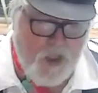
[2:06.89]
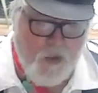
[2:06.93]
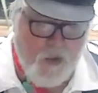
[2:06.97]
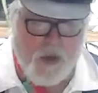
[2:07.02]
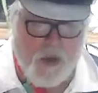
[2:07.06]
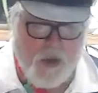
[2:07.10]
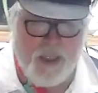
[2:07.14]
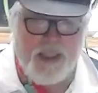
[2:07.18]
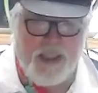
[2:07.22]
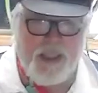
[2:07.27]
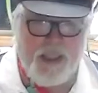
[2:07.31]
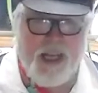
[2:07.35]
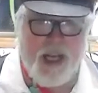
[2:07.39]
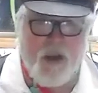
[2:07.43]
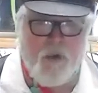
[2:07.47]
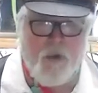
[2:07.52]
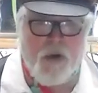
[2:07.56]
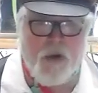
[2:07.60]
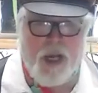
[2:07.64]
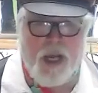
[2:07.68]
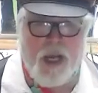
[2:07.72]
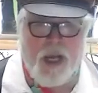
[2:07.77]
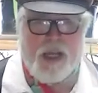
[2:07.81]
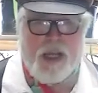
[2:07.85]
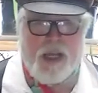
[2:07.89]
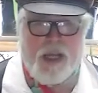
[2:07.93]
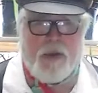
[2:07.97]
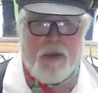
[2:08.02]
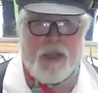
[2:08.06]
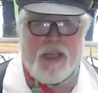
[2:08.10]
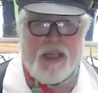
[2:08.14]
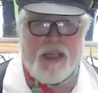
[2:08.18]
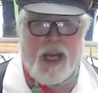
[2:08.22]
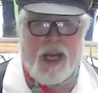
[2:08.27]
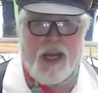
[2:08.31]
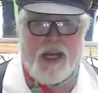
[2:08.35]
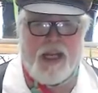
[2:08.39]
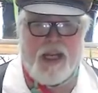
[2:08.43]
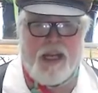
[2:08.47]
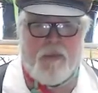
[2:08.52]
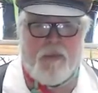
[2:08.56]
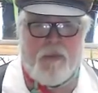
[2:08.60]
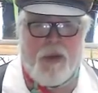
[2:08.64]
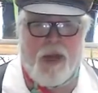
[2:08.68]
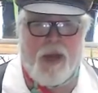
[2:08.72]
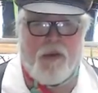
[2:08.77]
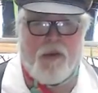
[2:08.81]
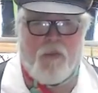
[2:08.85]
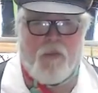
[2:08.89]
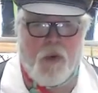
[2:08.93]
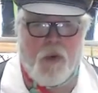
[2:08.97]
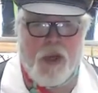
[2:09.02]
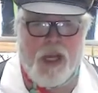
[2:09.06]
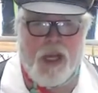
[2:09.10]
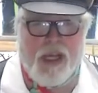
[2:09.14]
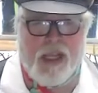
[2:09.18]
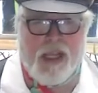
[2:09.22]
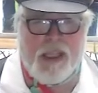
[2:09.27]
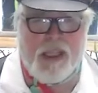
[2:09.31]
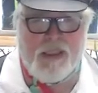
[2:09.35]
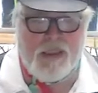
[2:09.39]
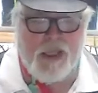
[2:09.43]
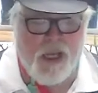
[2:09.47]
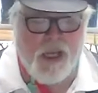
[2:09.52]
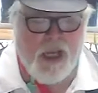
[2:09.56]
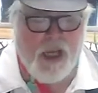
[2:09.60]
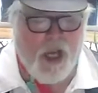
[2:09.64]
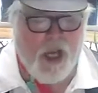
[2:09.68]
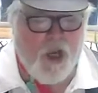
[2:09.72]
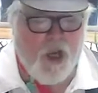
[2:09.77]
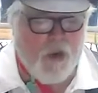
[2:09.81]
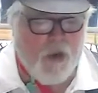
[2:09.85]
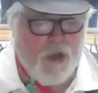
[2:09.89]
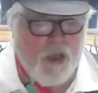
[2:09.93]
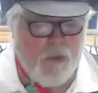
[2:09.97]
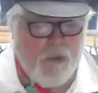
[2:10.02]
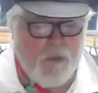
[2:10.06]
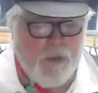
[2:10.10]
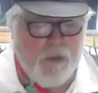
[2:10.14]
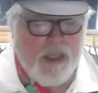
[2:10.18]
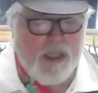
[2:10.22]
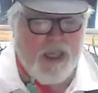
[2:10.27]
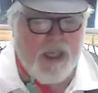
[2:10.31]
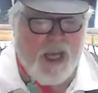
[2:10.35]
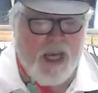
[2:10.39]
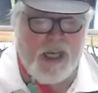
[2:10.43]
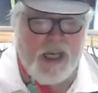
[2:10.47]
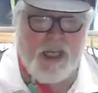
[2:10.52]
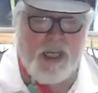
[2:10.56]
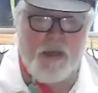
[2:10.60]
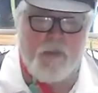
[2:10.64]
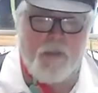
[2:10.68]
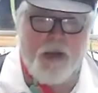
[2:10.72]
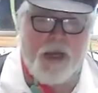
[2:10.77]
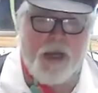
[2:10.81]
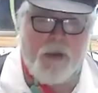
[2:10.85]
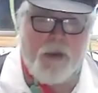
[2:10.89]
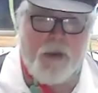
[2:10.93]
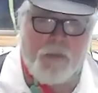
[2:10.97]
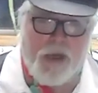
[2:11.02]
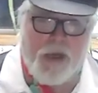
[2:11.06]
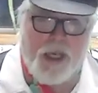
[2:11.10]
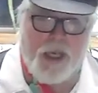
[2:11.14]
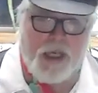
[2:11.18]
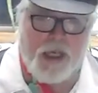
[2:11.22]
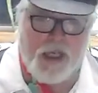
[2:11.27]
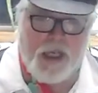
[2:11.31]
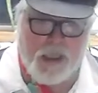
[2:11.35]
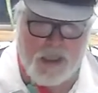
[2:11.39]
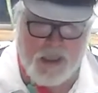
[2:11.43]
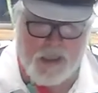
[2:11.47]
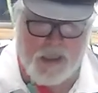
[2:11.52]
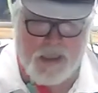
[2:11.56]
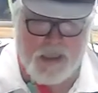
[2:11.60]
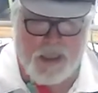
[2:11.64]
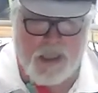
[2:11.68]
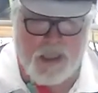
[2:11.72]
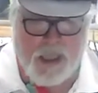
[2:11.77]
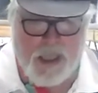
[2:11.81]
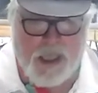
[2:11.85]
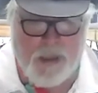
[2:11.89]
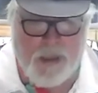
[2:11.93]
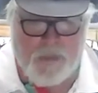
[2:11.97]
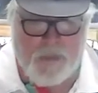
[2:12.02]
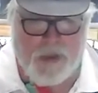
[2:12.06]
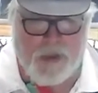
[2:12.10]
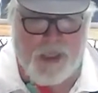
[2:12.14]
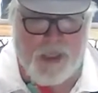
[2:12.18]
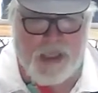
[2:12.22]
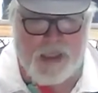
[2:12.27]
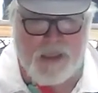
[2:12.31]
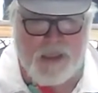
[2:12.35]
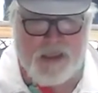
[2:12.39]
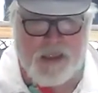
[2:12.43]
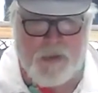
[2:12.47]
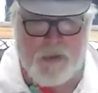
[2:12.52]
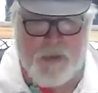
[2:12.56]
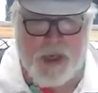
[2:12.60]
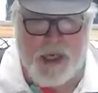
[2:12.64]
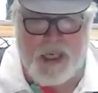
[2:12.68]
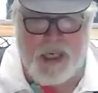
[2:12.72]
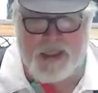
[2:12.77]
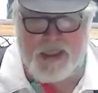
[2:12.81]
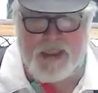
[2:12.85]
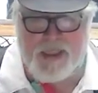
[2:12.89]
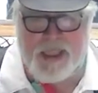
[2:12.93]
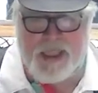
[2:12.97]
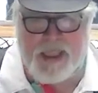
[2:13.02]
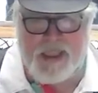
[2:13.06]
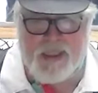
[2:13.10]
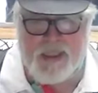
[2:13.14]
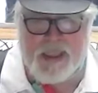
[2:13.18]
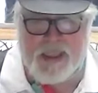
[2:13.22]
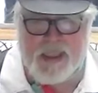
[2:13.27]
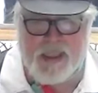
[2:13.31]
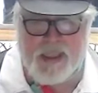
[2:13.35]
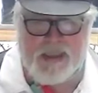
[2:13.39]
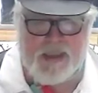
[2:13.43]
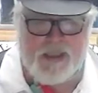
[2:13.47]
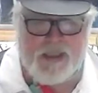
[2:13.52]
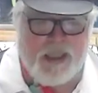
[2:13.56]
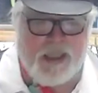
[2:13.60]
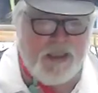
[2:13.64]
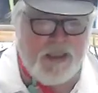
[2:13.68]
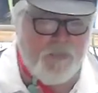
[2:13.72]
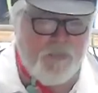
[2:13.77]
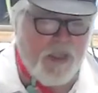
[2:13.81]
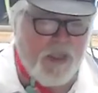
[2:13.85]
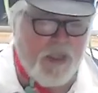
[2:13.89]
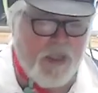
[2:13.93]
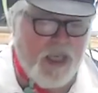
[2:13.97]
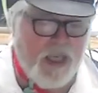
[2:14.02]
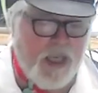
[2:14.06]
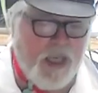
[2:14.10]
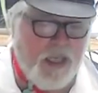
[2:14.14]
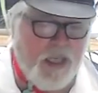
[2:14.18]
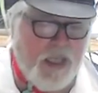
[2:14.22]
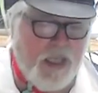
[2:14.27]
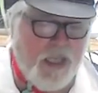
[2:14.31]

Well, today we're not going to be talking about weeds. We're going to be talking about bugs, because the bug season has just begun.